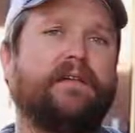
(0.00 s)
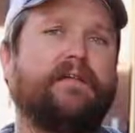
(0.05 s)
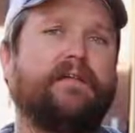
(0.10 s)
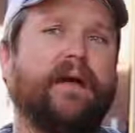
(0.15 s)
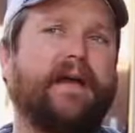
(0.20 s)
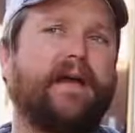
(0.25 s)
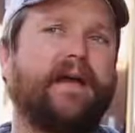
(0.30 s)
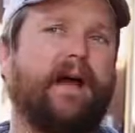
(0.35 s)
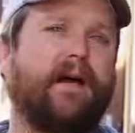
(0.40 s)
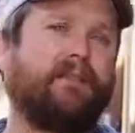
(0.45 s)

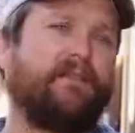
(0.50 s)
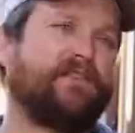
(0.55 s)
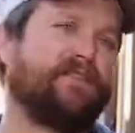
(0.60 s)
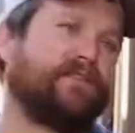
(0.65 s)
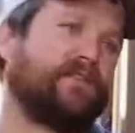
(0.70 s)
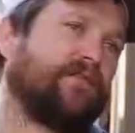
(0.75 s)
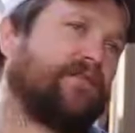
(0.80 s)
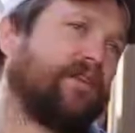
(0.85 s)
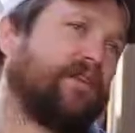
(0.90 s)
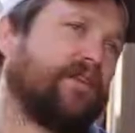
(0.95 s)
my knowledge
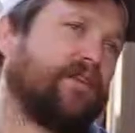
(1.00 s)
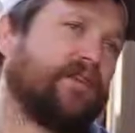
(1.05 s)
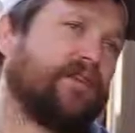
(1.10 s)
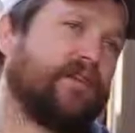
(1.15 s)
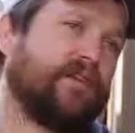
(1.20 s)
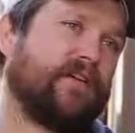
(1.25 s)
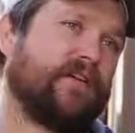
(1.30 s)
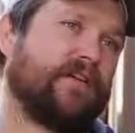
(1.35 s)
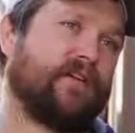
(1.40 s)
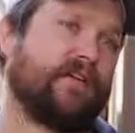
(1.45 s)
of the
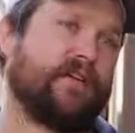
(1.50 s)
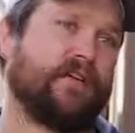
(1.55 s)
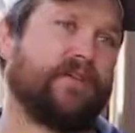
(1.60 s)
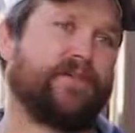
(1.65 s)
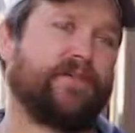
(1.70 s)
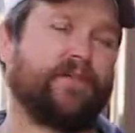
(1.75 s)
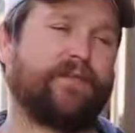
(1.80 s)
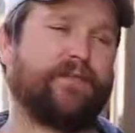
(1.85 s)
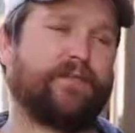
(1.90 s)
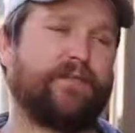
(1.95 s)
vineyard, if
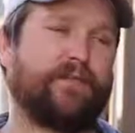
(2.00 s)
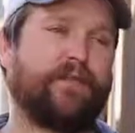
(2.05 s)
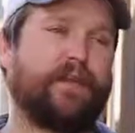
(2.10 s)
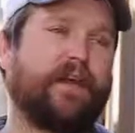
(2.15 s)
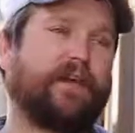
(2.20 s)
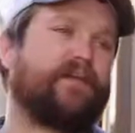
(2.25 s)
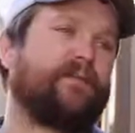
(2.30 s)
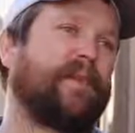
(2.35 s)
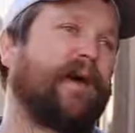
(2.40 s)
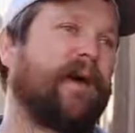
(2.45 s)
the fruit
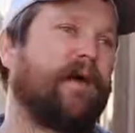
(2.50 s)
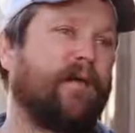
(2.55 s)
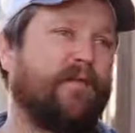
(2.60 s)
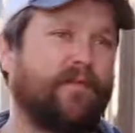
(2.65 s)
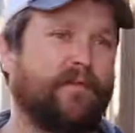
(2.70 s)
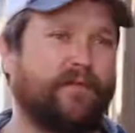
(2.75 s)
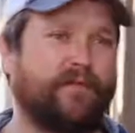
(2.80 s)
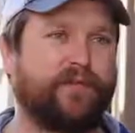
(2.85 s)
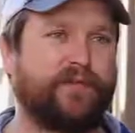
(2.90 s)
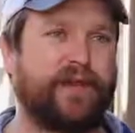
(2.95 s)
has
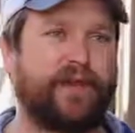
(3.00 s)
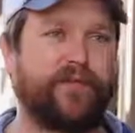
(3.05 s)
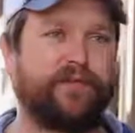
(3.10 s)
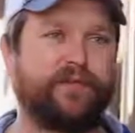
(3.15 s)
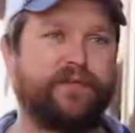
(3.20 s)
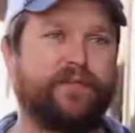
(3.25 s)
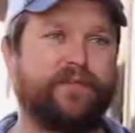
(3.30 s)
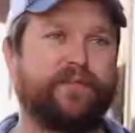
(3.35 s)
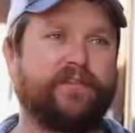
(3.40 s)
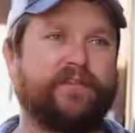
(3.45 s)
powerful
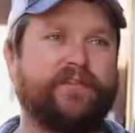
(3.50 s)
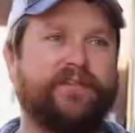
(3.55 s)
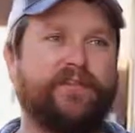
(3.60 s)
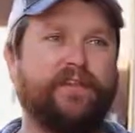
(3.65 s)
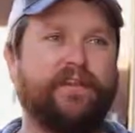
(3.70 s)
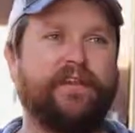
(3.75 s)
flavors,